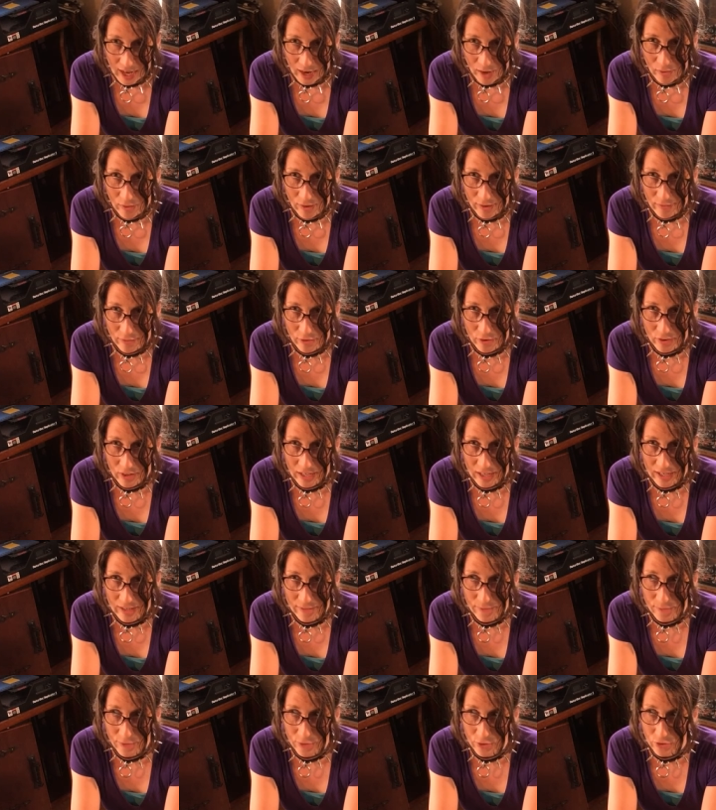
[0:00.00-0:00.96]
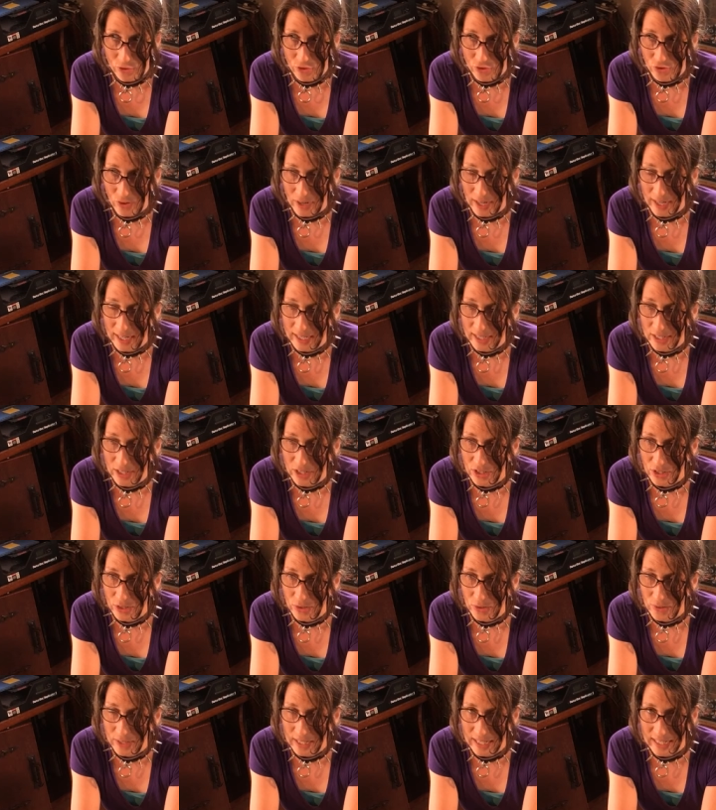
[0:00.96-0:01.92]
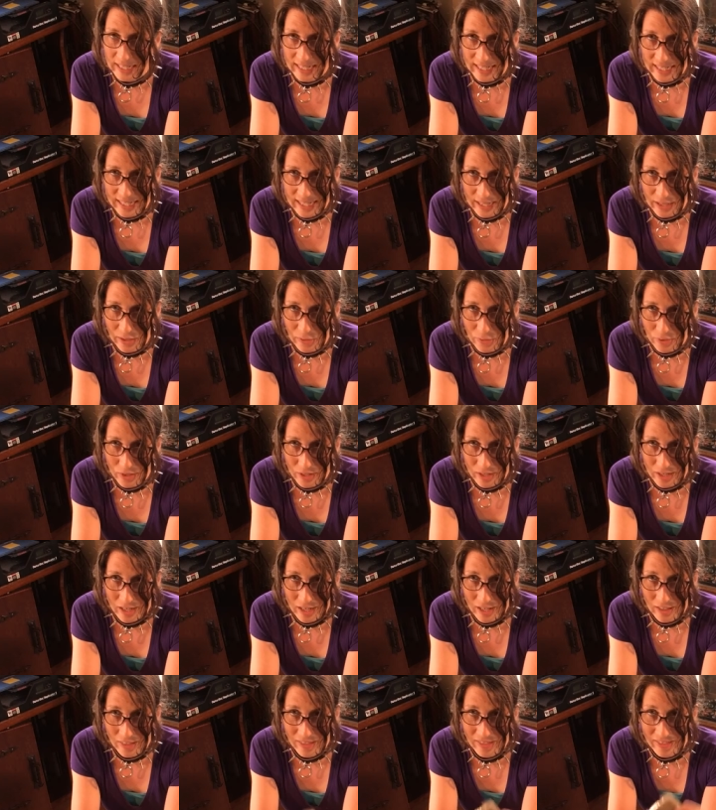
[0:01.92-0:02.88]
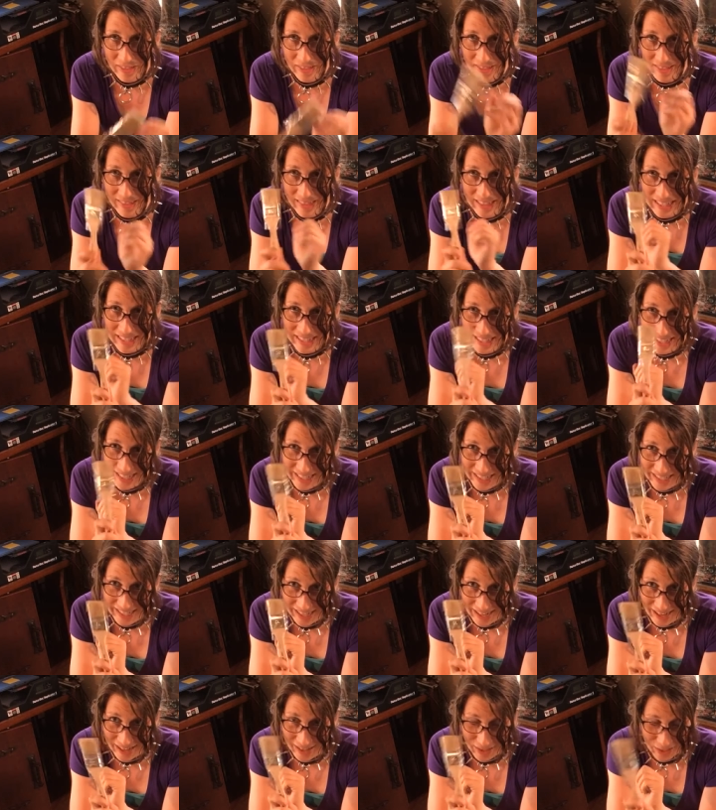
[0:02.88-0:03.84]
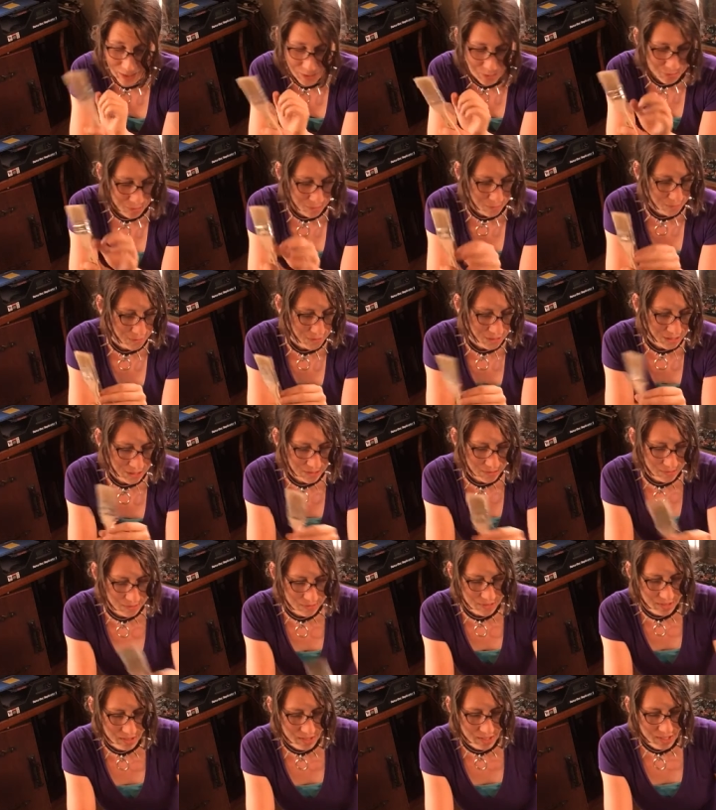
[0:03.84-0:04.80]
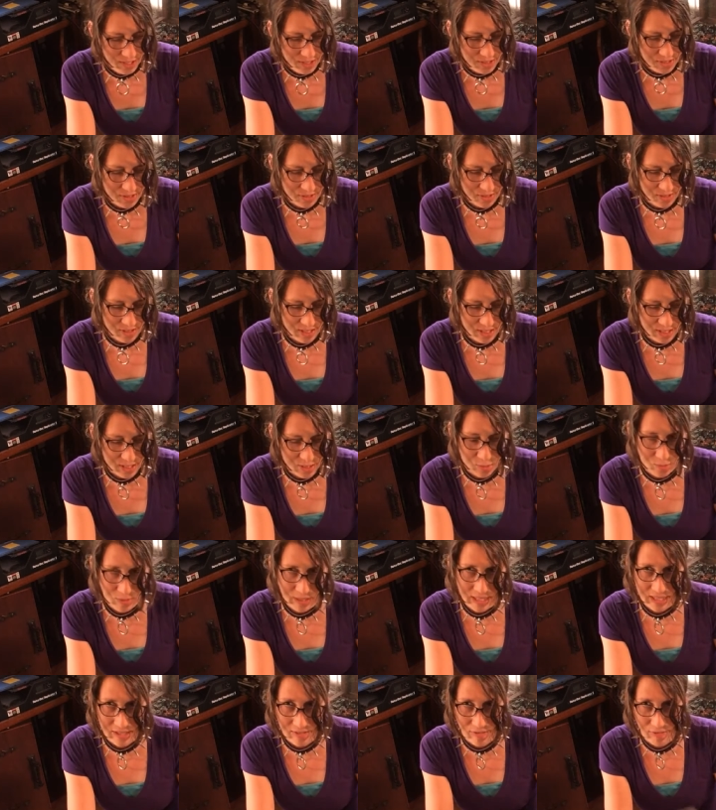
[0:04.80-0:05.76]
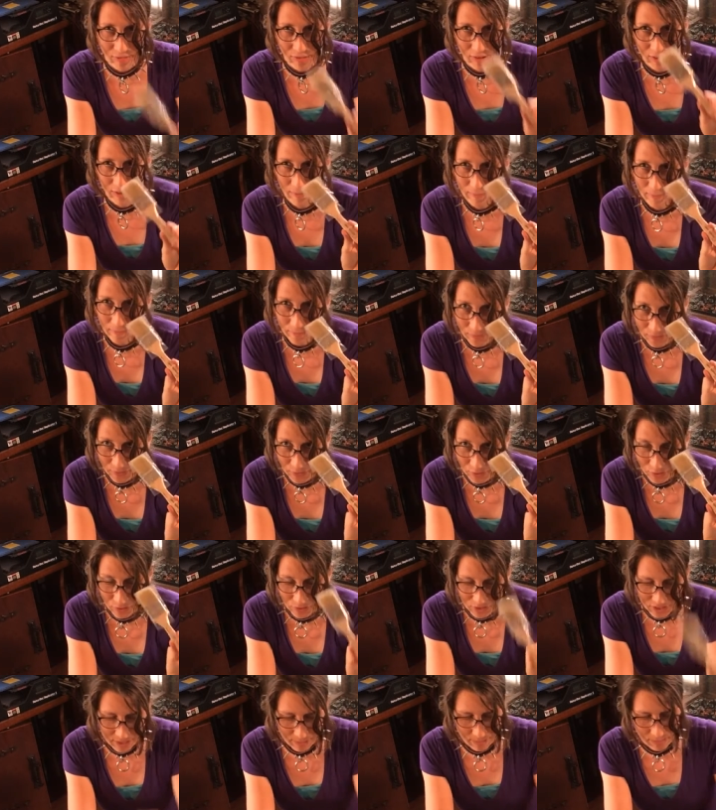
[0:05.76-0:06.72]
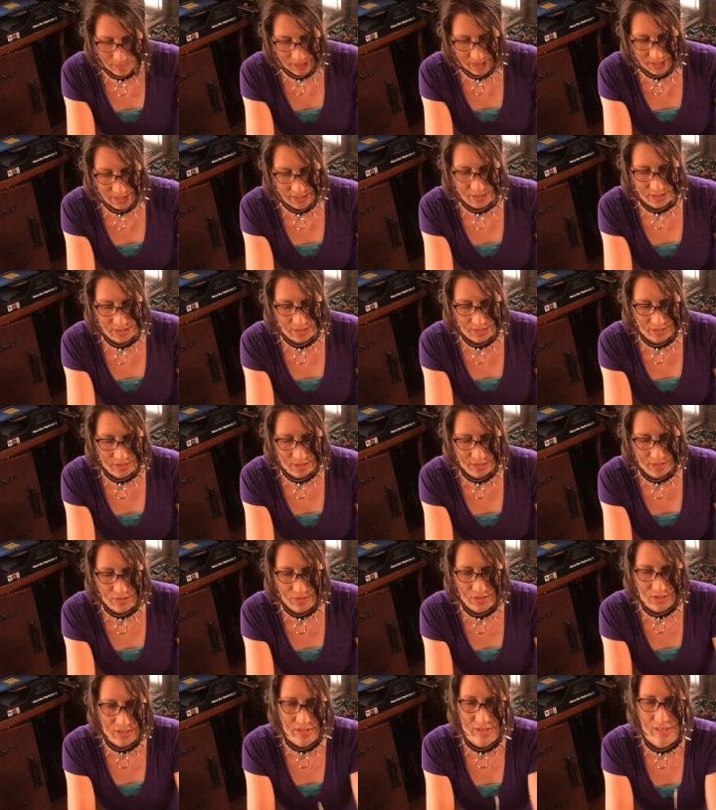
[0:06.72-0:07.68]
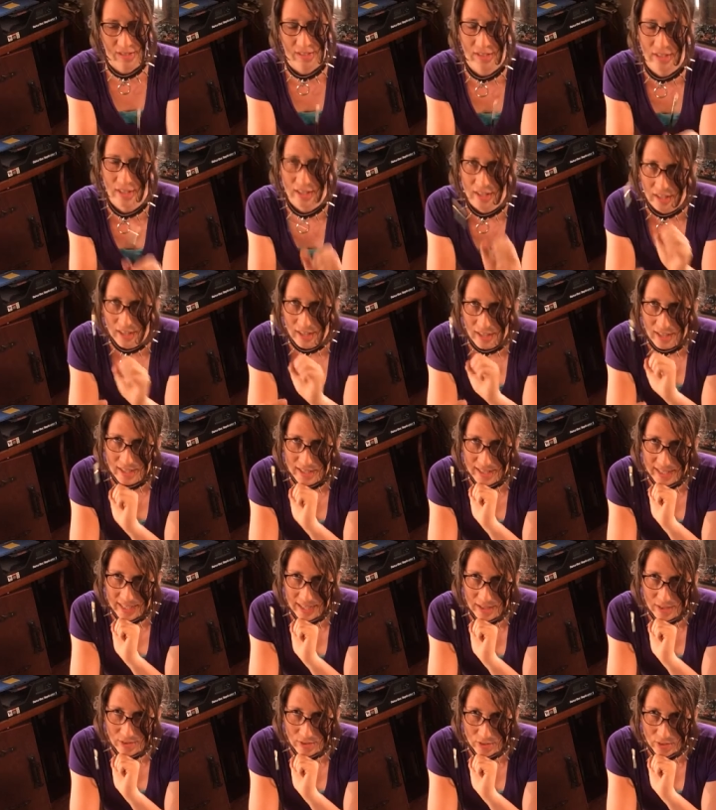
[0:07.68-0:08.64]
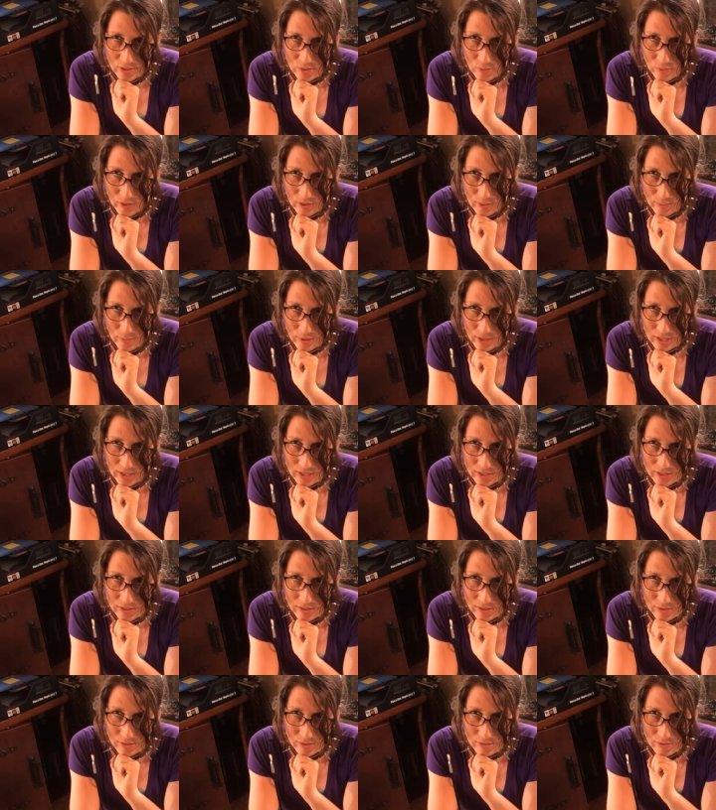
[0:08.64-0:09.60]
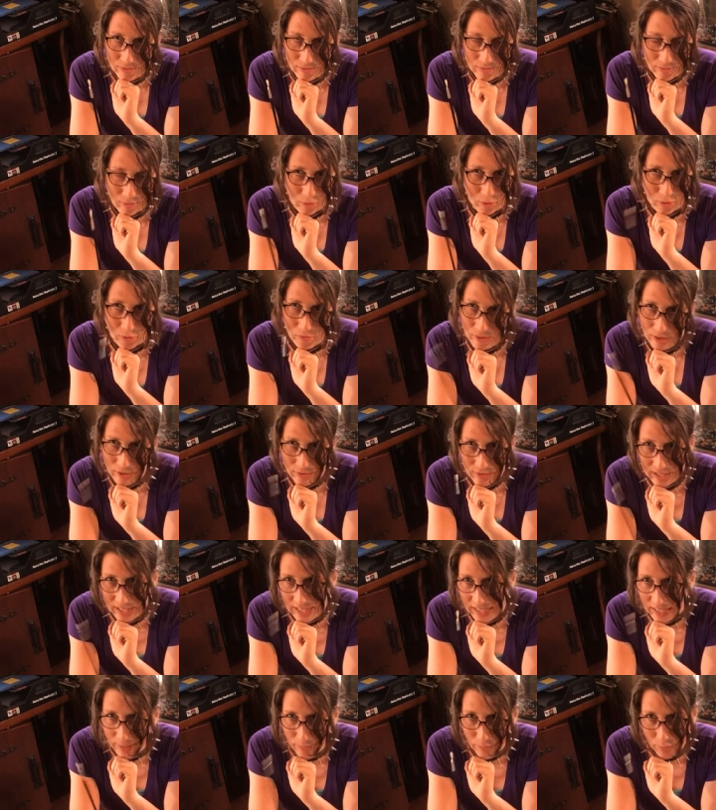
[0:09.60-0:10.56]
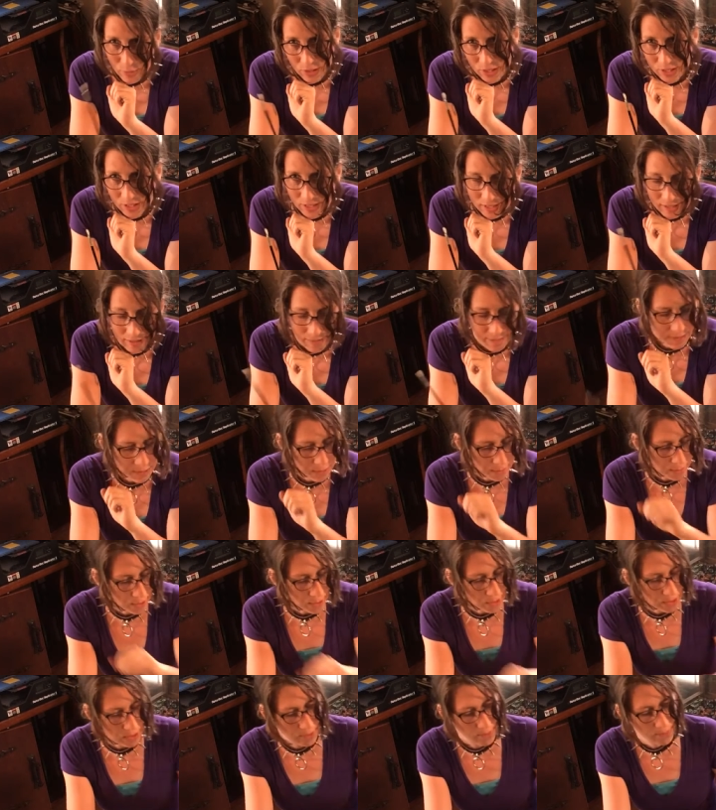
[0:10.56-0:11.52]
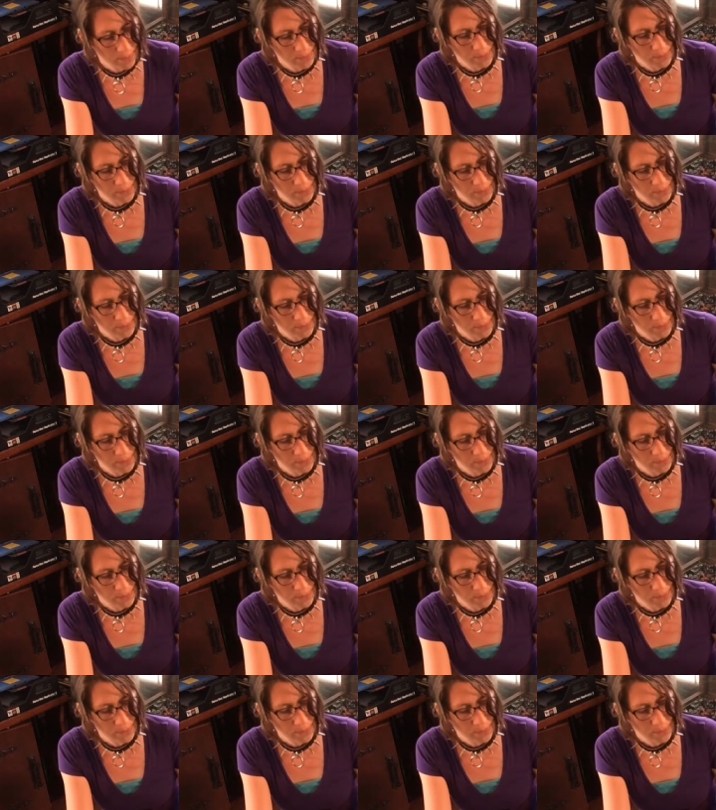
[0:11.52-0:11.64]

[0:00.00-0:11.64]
However, if you're trying to do any detail work, this is not the tool for you. So you're going to switch from your chip brush to just a standard square brush or a rounded tip, which is the filbert.